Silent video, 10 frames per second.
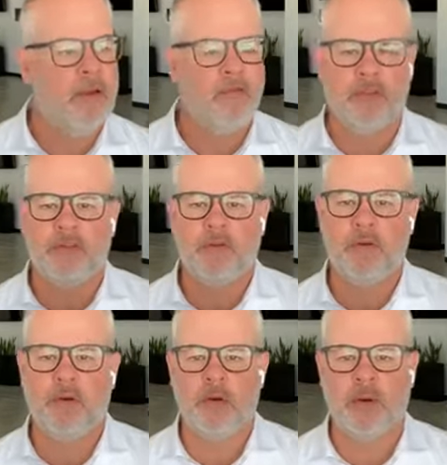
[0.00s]
For those of you
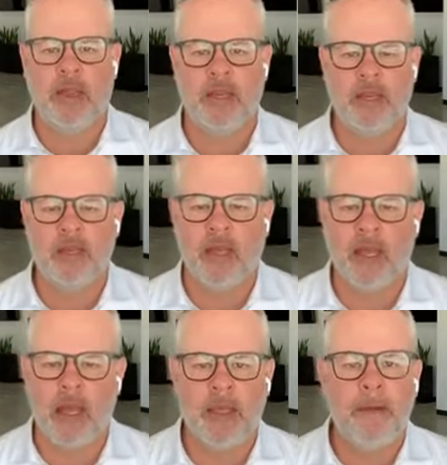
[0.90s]
who are ADD like
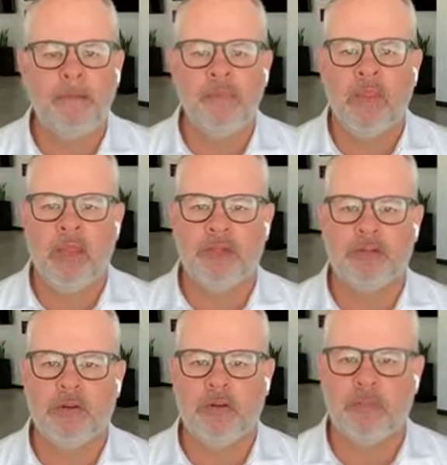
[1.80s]
I am and
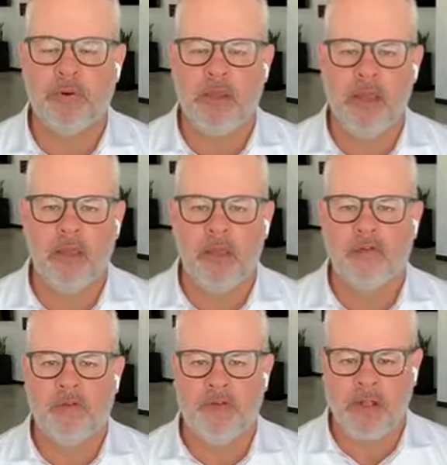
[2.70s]
struggle to pray
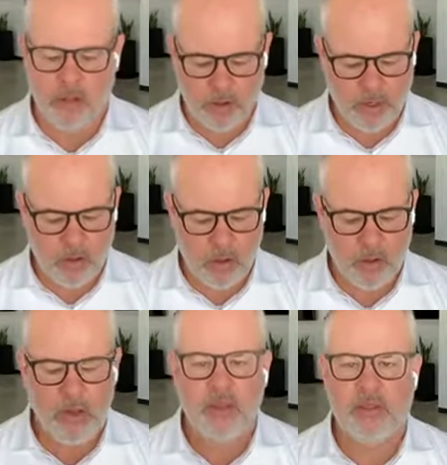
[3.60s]
for very long at
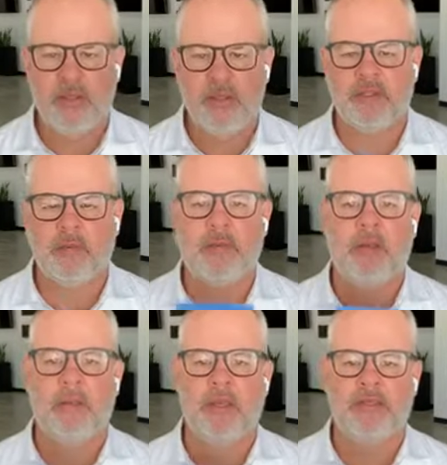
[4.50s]
all, this will be an
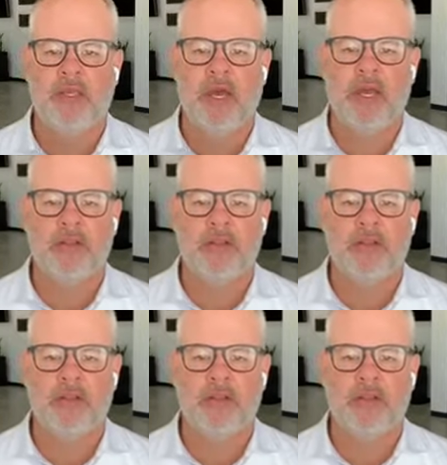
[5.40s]
amazing guide.